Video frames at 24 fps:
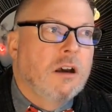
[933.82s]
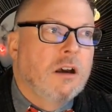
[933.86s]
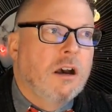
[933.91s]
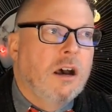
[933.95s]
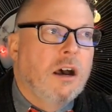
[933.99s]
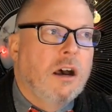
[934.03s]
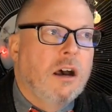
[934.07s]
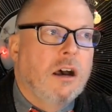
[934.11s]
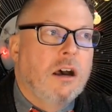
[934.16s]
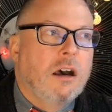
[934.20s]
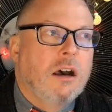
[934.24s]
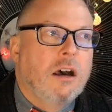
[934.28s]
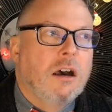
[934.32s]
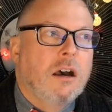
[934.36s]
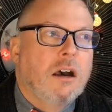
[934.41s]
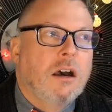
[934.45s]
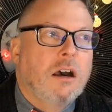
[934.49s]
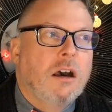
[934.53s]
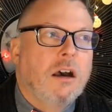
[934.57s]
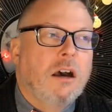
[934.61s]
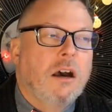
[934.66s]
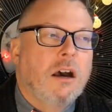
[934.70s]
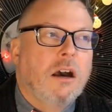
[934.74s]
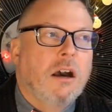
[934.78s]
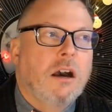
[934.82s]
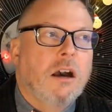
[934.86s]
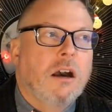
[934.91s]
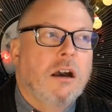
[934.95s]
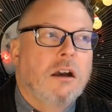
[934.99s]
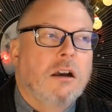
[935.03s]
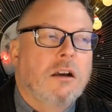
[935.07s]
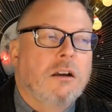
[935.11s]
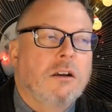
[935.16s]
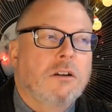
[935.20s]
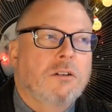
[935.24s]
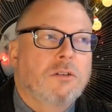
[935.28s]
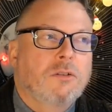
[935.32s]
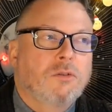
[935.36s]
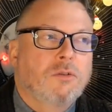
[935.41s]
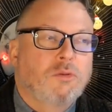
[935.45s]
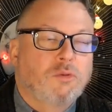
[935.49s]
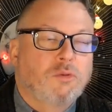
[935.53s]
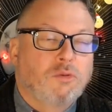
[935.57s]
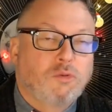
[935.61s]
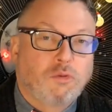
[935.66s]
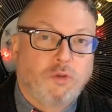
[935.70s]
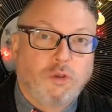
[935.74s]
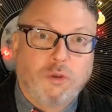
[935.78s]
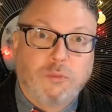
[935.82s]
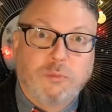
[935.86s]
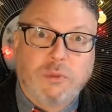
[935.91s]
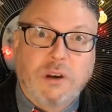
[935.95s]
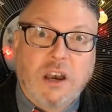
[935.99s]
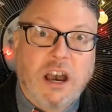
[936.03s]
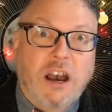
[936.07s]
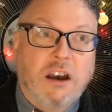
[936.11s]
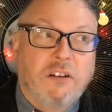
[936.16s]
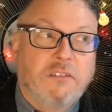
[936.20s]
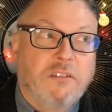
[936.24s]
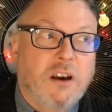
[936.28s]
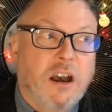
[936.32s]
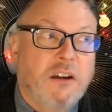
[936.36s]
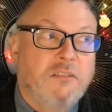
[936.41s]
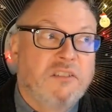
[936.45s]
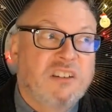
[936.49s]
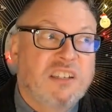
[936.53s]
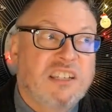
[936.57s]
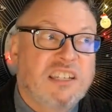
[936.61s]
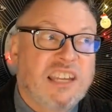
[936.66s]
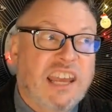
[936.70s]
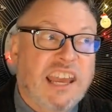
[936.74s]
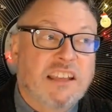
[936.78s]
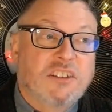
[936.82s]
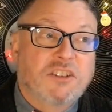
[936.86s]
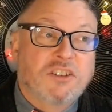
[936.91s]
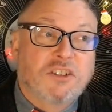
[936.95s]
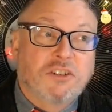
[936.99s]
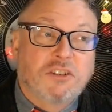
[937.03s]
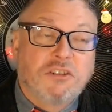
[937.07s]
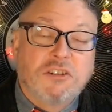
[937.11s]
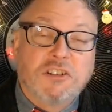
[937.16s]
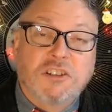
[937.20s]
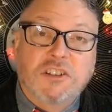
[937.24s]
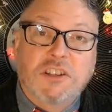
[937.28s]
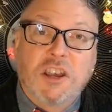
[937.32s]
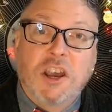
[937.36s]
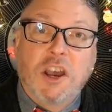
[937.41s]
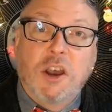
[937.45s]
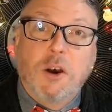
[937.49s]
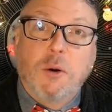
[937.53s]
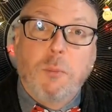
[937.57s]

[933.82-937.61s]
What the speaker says: a group of dancers,